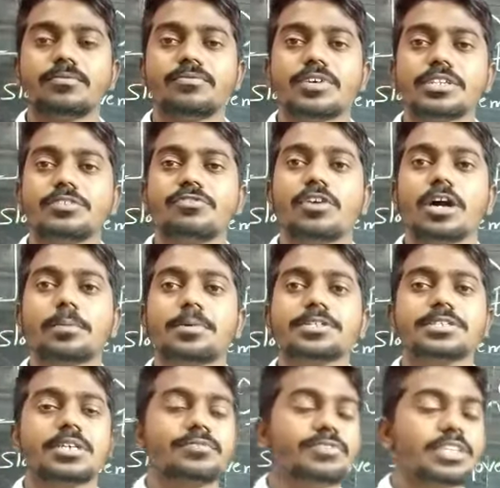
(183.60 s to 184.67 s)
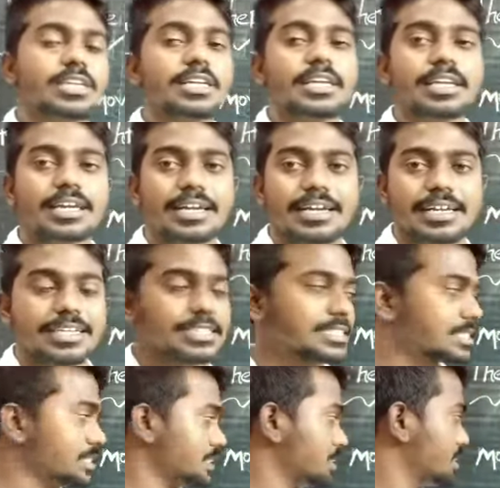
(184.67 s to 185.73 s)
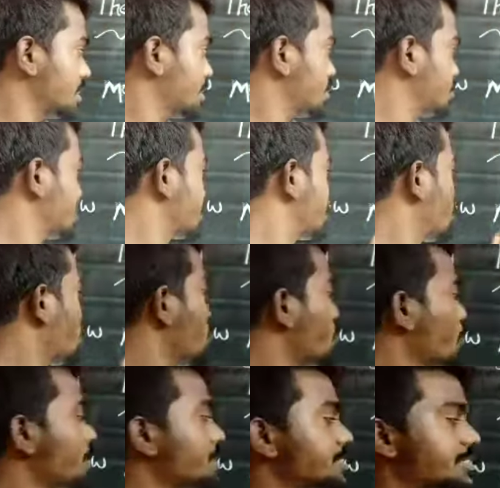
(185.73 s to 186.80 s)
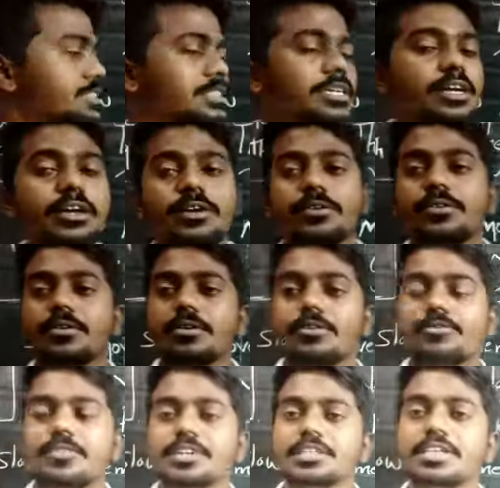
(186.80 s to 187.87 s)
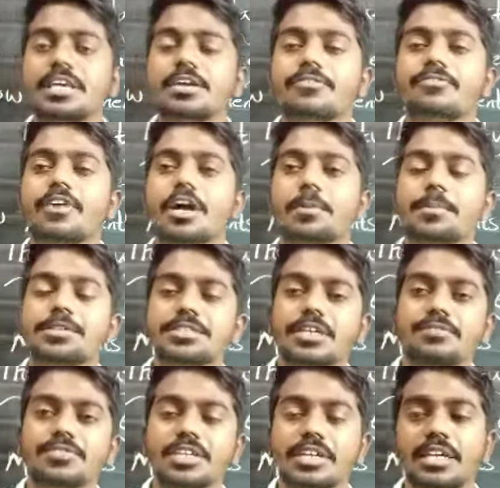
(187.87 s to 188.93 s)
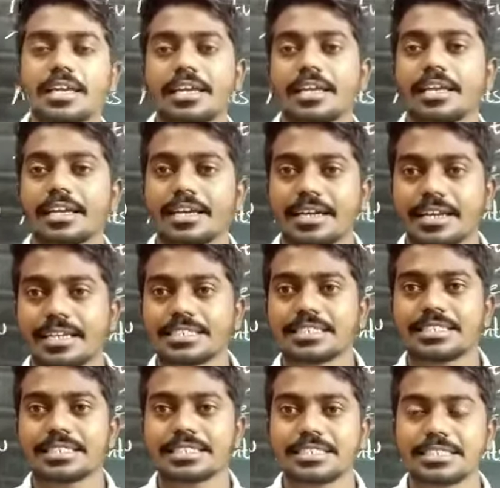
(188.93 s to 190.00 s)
for the formation of the crust. The slow movements for the formation of the crust.